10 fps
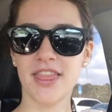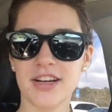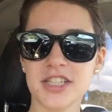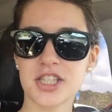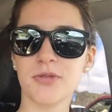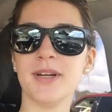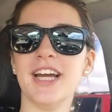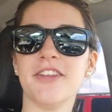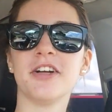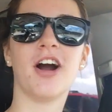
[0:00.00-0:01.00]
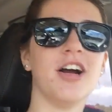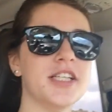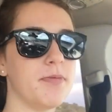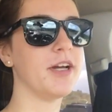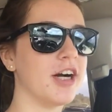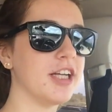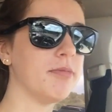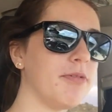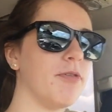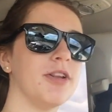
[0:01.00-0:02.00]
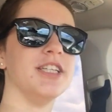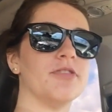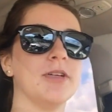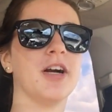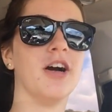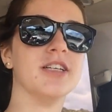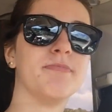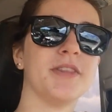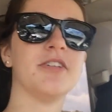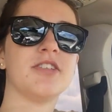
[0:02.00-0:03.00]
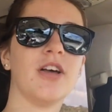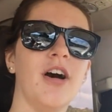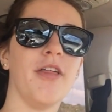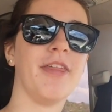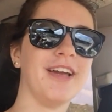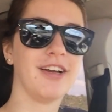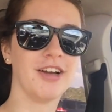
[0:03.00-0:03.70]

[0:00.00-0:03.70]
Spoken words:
There's absolutely three other cars. We got here before these three cars, but there's, oh, thank